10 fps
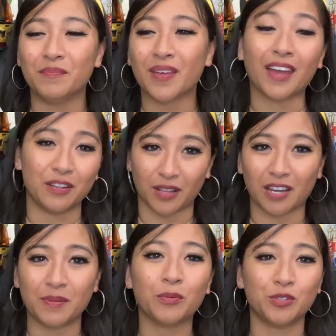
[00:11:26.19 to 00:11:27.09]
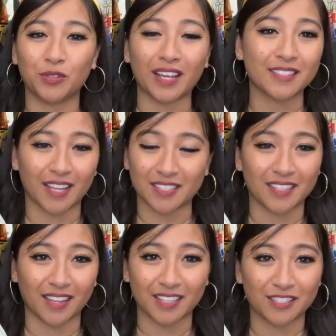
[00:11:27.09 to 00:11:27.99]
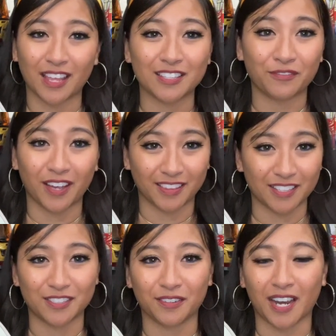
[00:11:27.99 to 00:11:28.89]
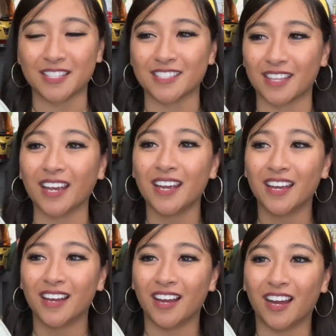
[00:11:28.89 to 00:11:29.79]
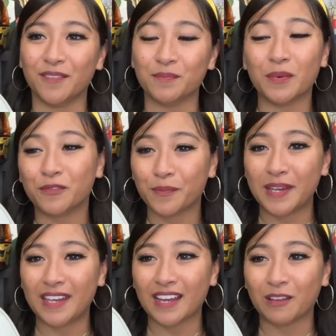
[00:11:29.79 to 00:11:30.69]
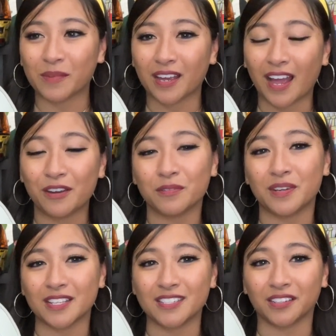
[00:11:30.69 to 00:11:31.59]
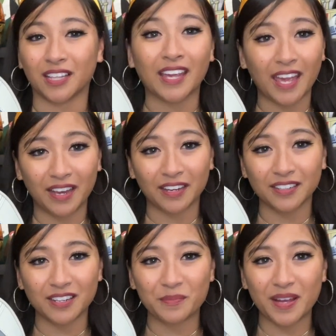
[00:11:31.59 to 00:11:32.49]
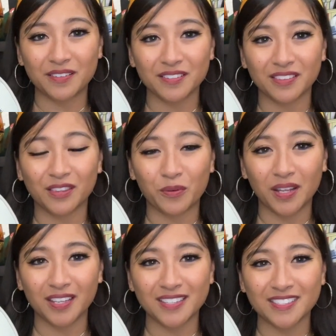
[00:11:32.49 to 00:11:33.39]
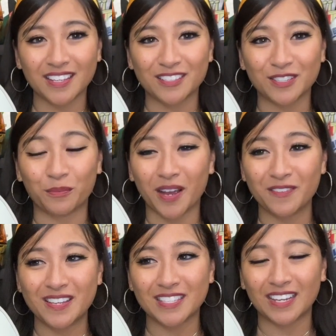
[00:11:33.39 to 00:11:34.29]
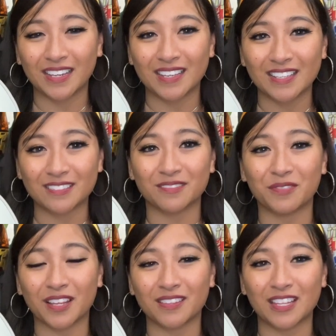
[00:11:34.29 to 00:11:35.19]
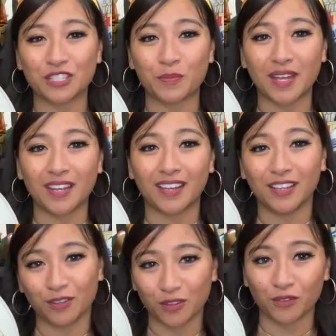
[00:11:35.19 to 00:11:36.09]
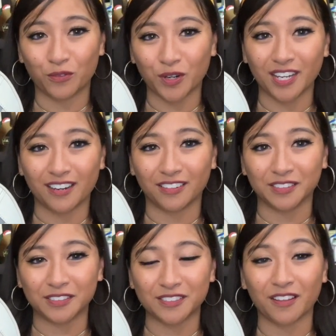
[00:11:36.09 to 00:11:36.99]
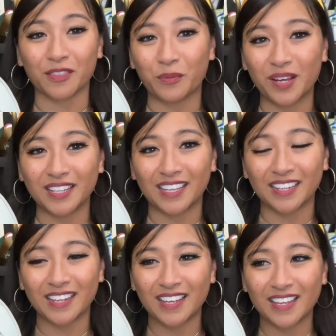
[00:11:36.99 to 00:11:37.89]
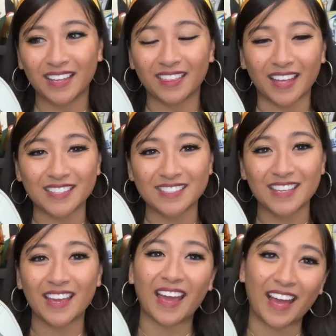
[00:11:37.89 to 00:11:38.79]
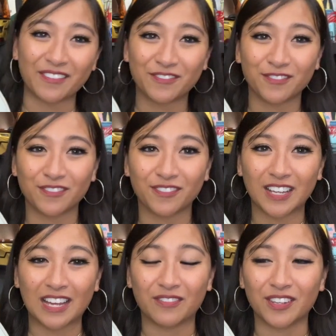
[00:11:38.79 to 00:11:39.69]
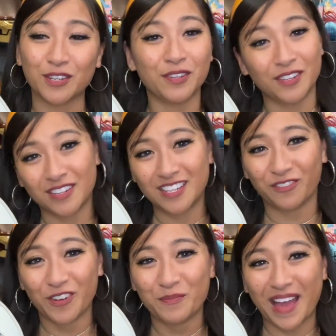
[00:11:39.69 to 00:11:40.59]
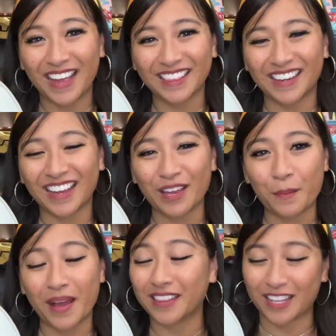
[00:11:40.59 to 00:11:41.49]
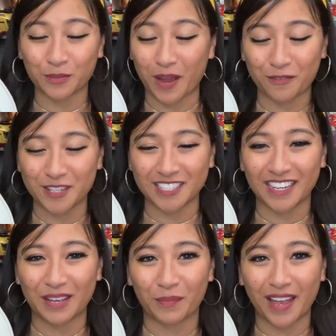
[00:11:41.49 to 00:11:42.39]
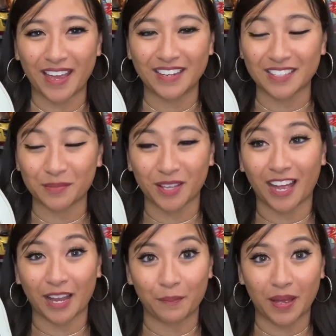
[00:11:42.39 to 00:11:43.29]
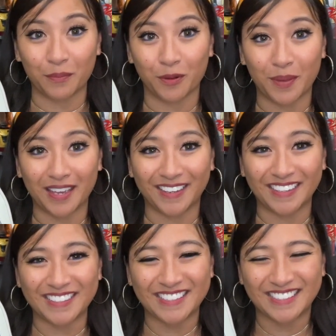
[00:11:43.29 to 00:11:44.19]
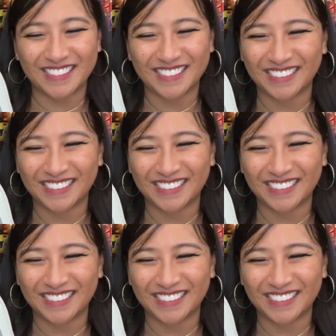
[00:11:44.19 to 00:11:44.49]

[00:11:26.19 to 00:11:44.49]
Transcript: I know a lot of people do like sets, and that's fine. That's your guys' thing. But for me, I'm like, I don't necessarily care about the wallets. And so my reasoning is, rather than spending, you know, the $40 on the wallet, that's half of a different bag that I can buy. That's my reasoning in my head, is I'm like, I can buy more bags.